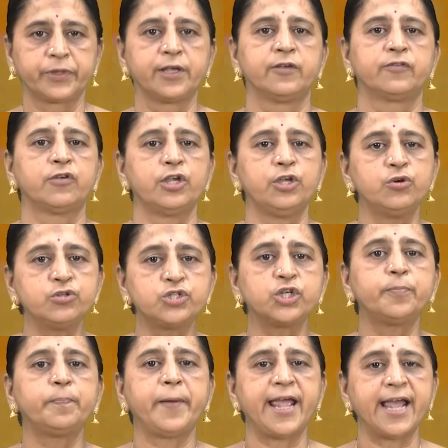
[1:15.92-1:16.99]
So you
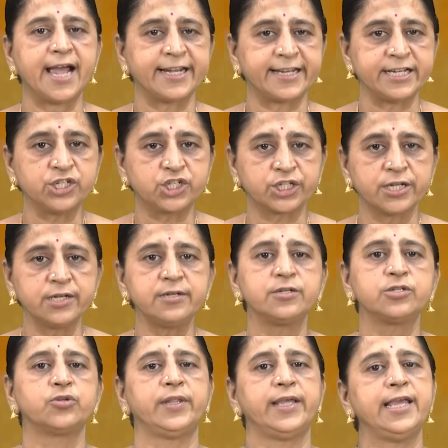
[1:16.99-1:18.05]
should pay attention
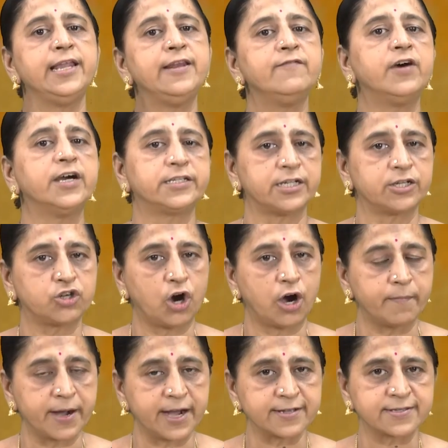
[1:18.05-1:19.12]
to the inverted
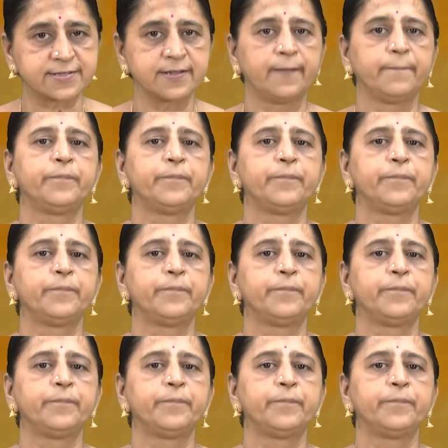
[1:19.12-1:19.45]
commas,